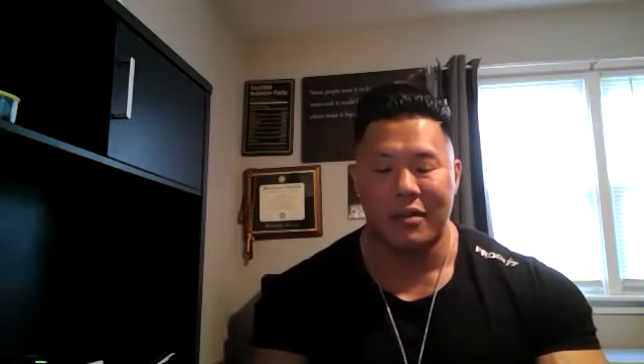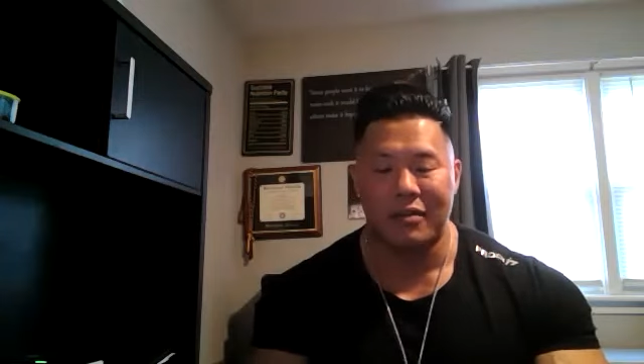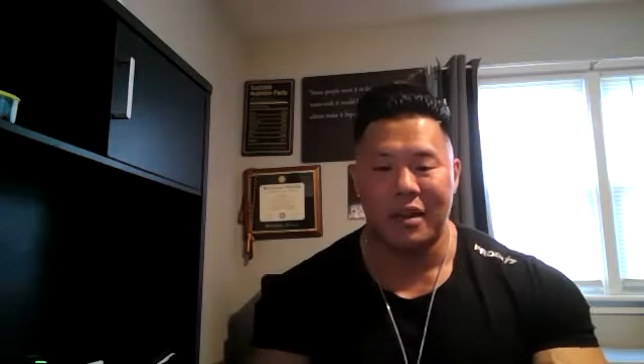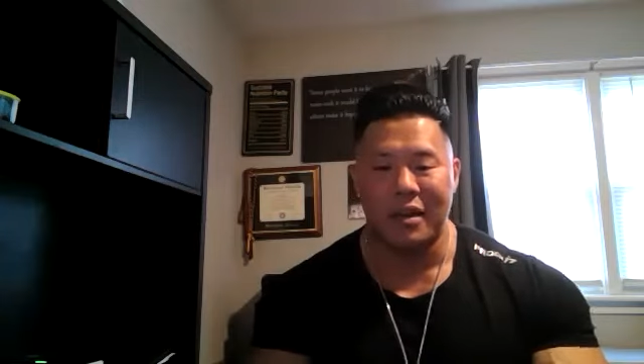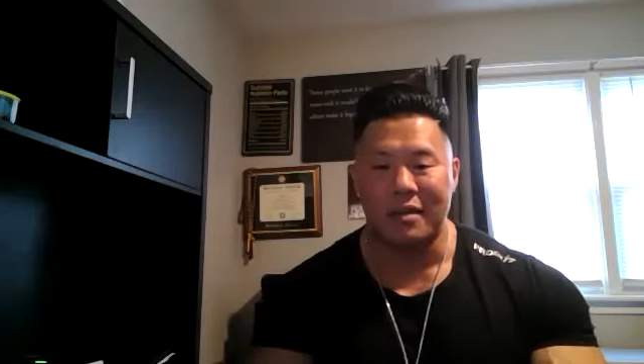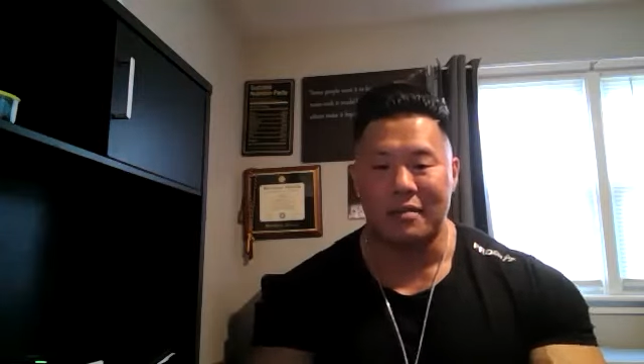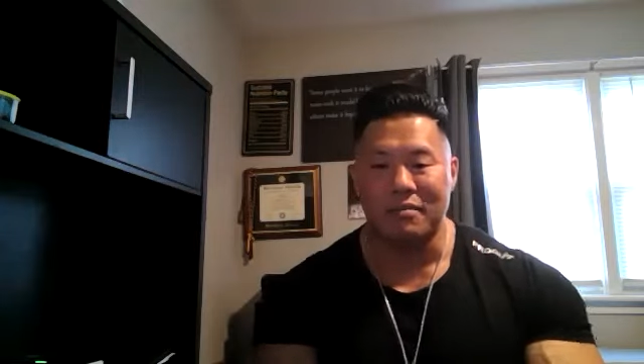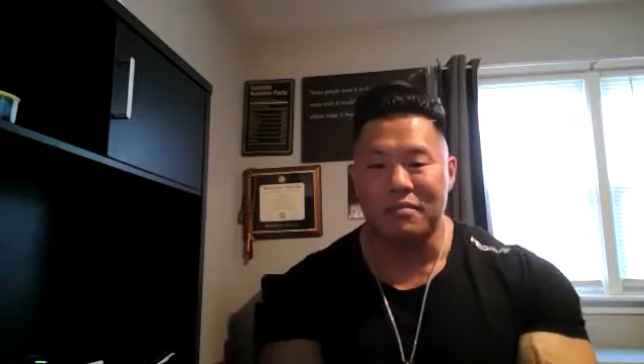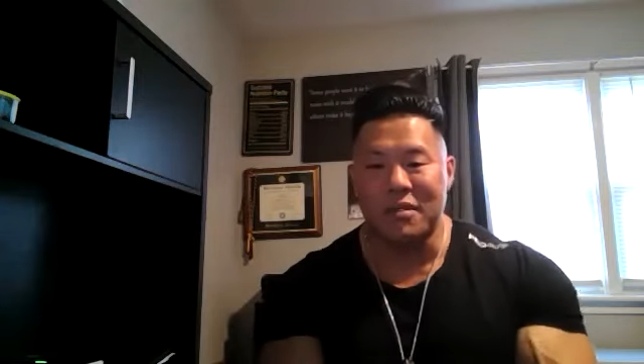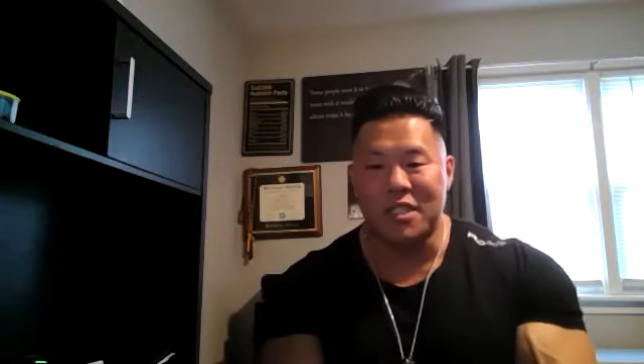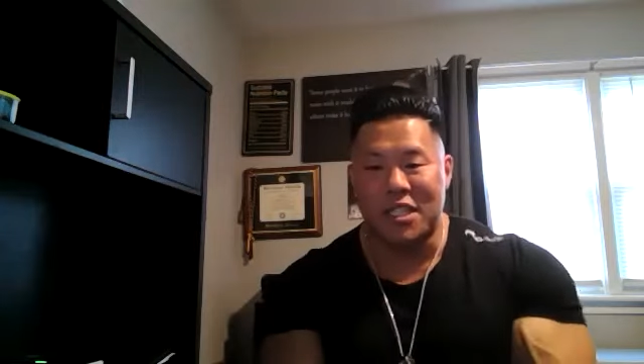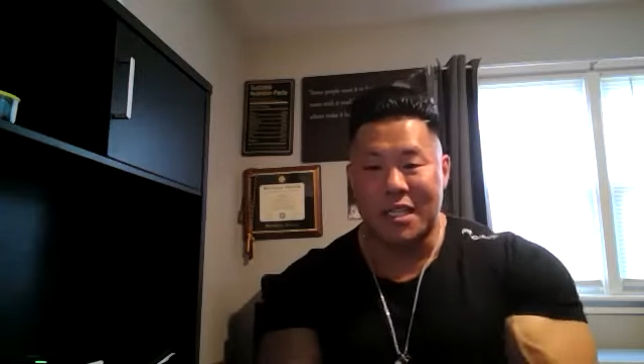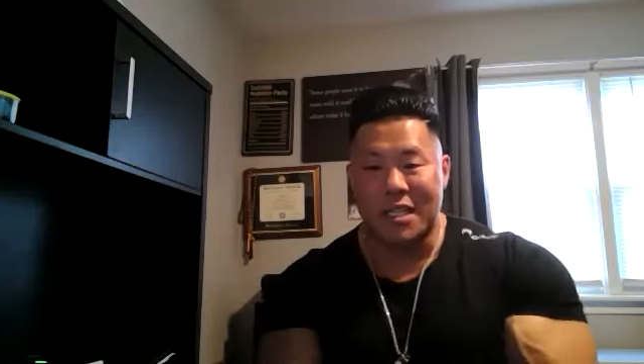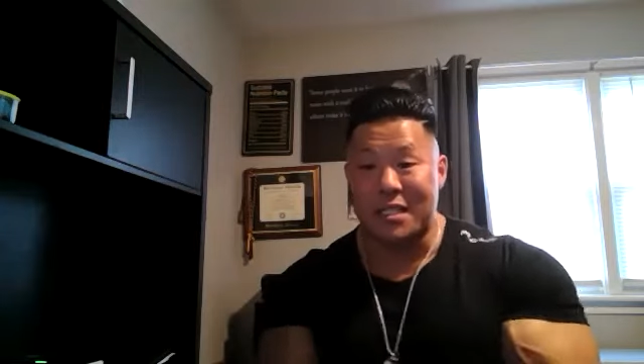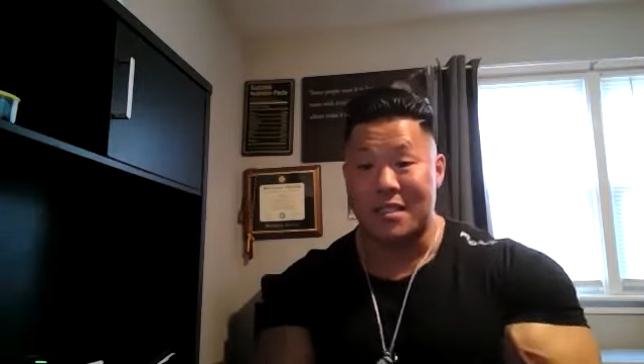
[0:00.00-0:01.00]
like
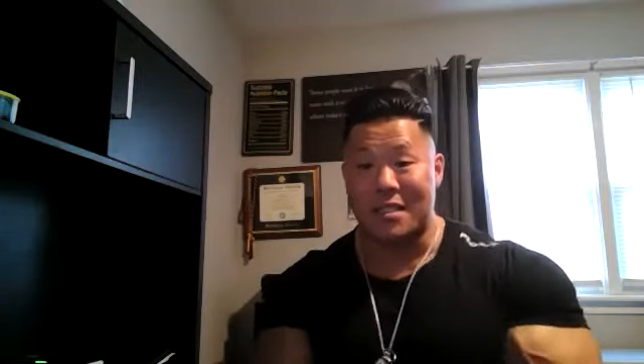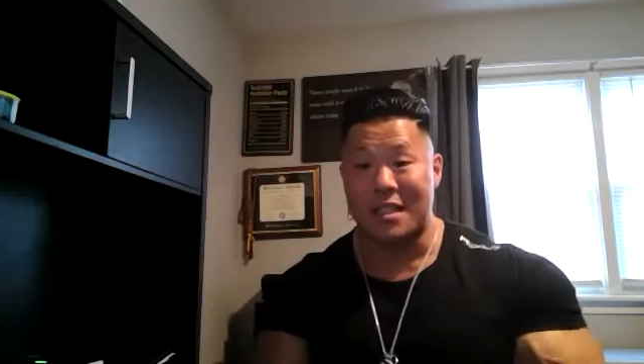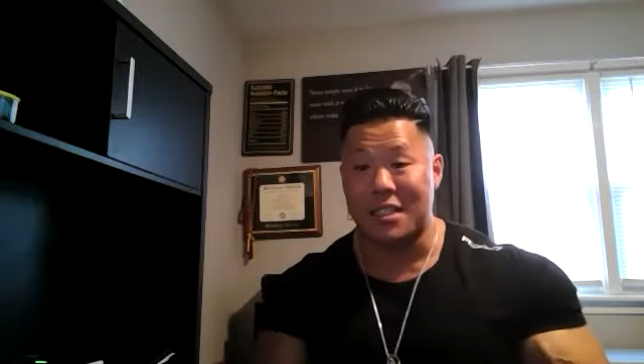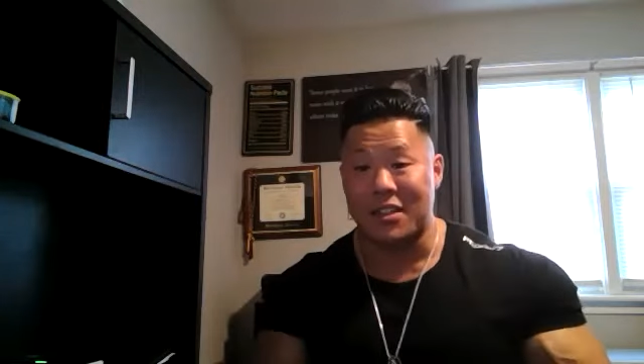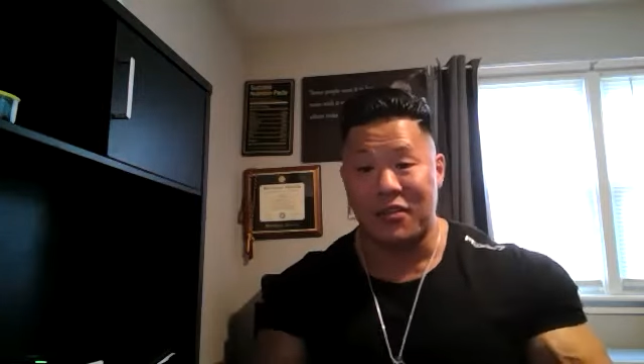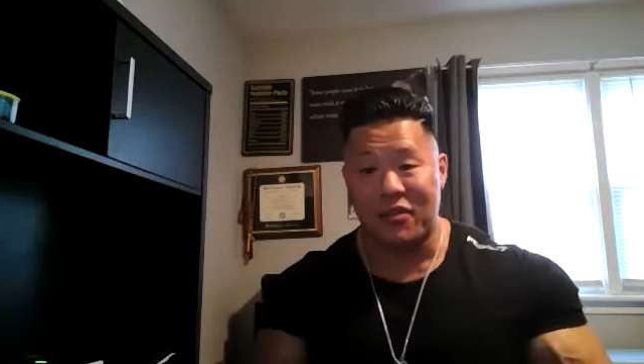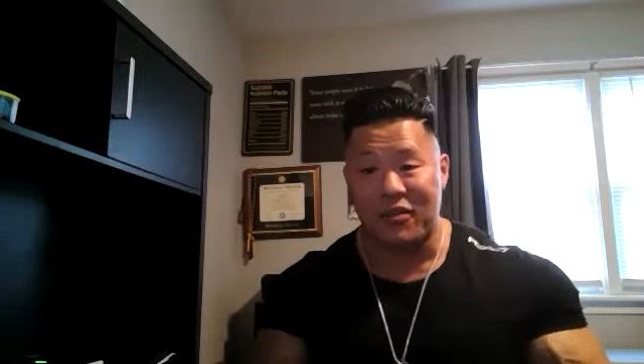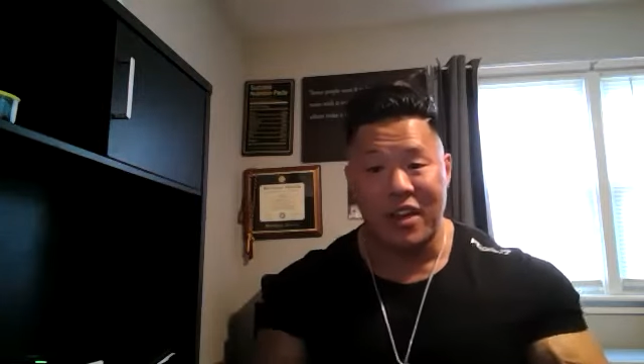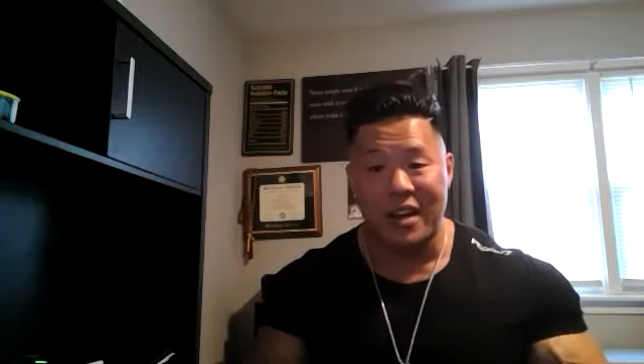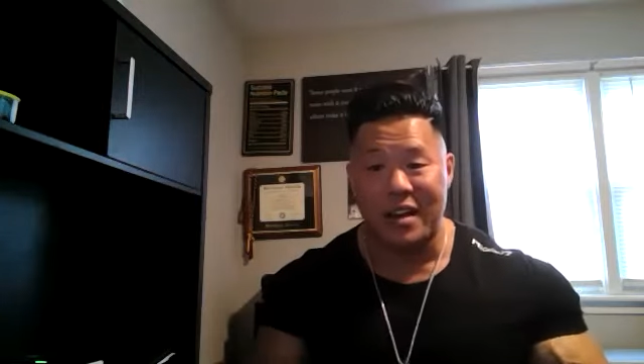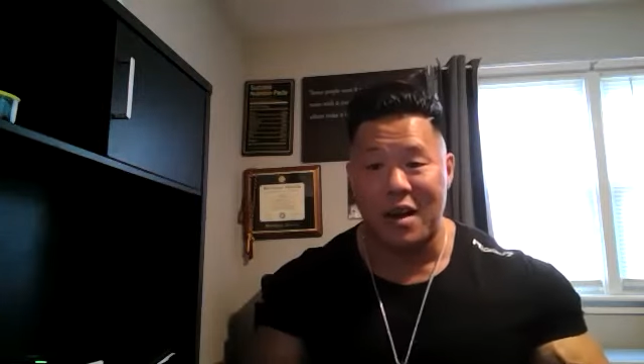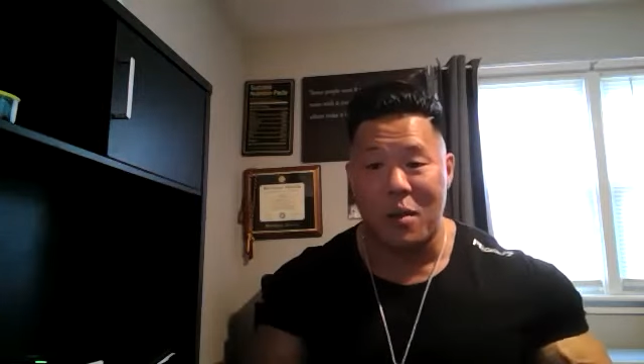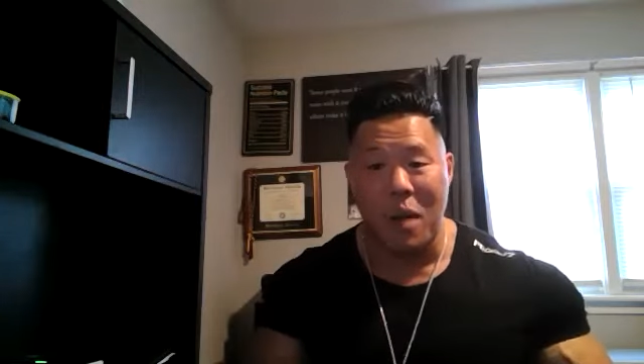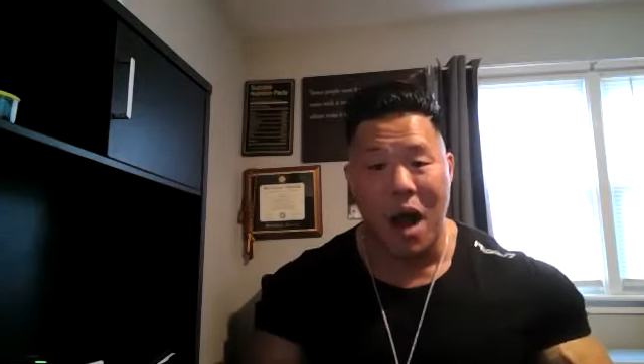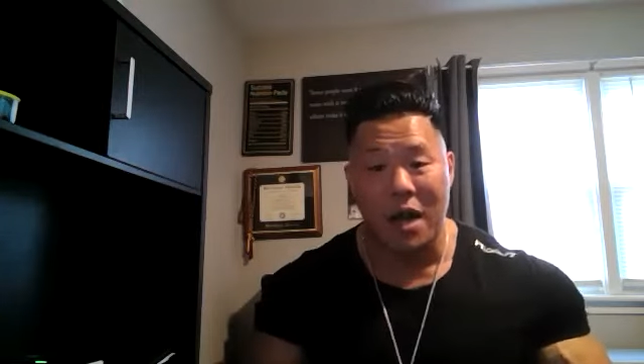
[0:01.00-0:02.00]
shit just doesn't fit
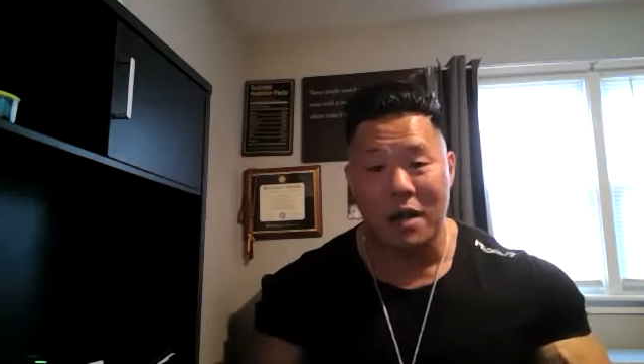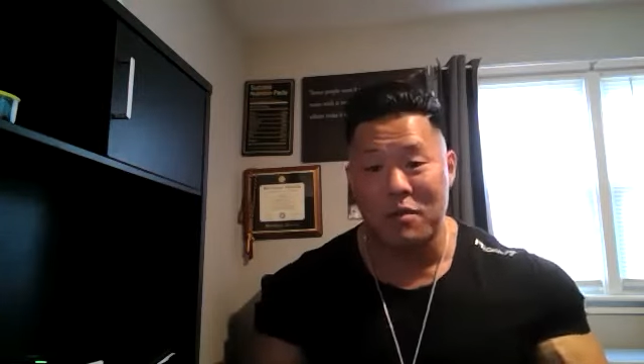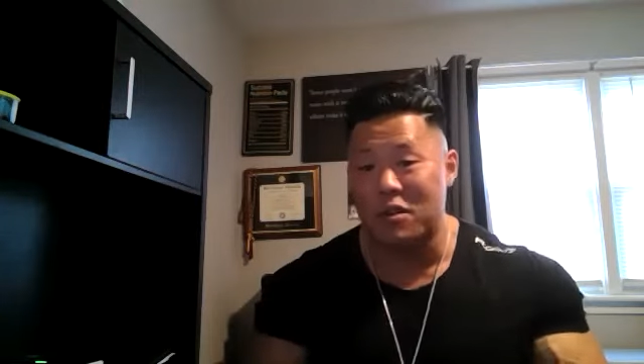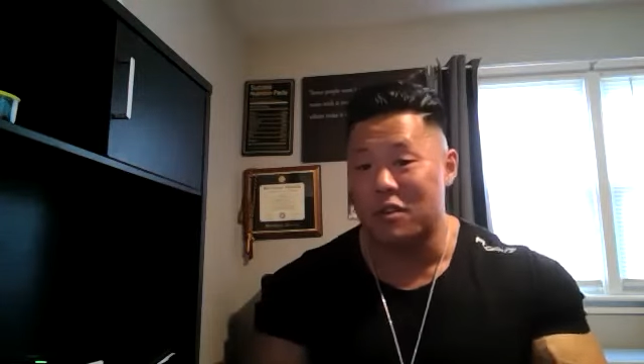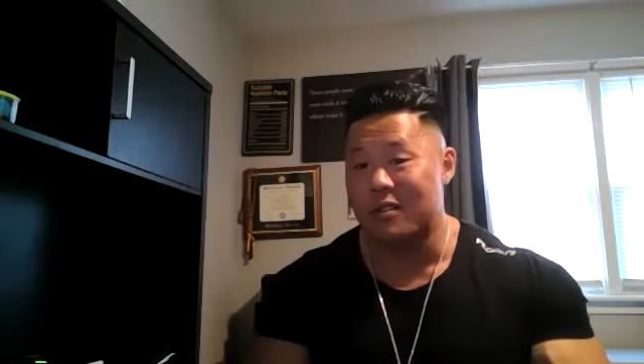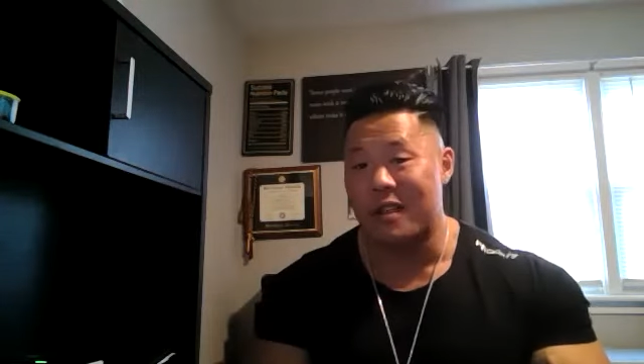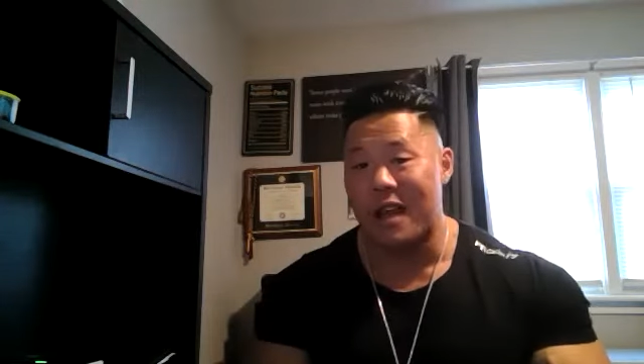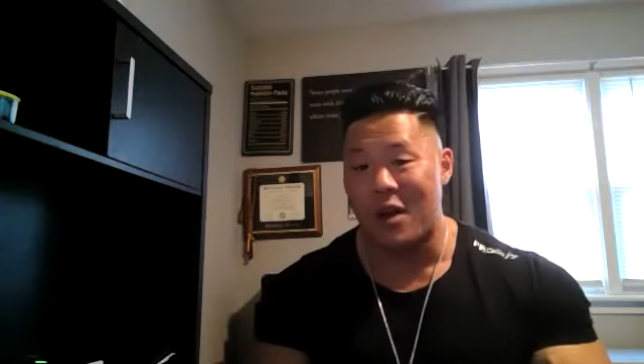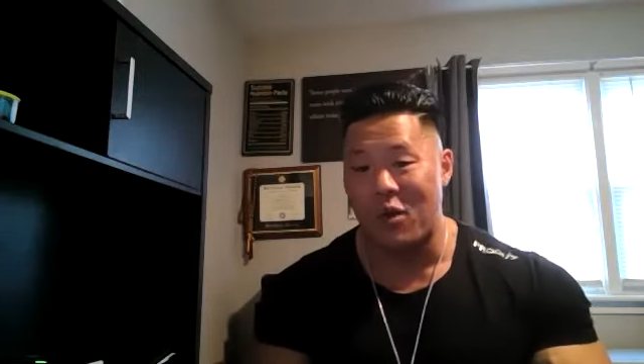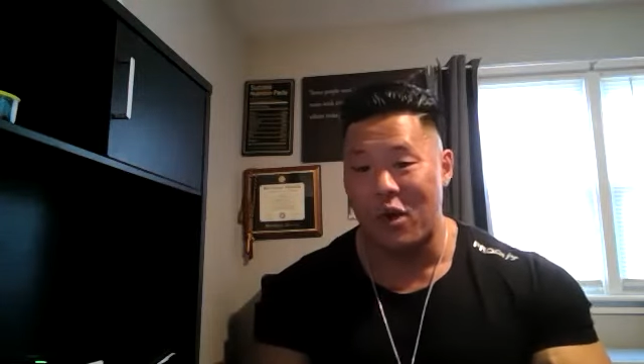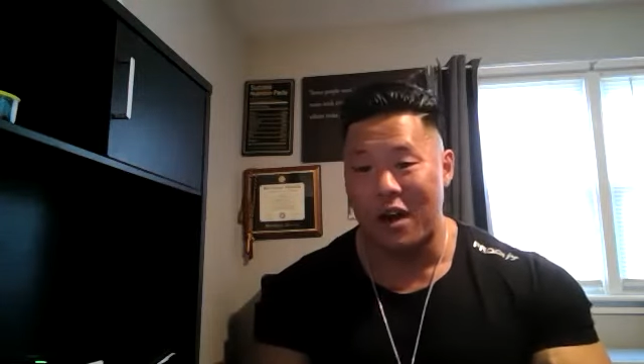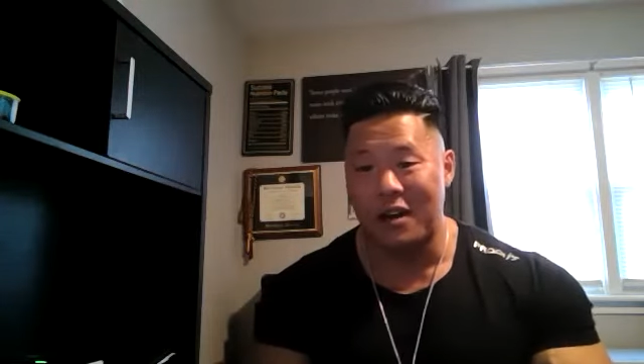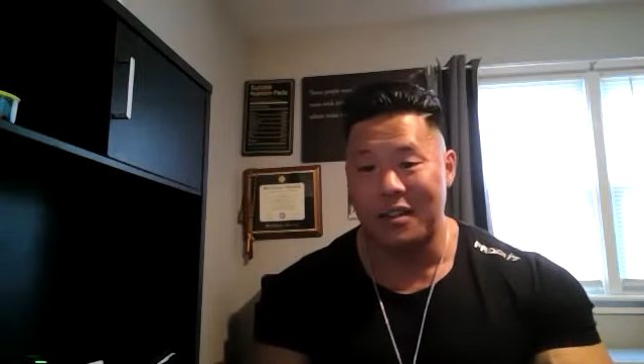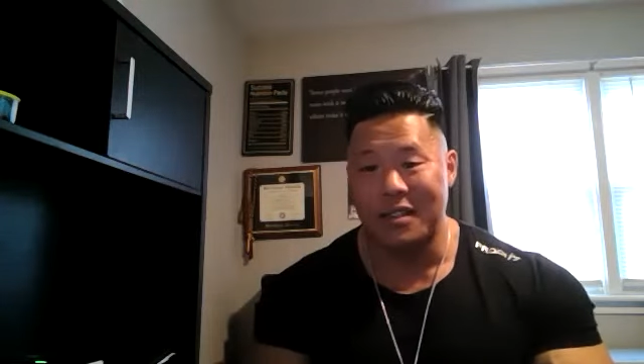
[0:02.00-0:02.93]
a bodybuilder that well.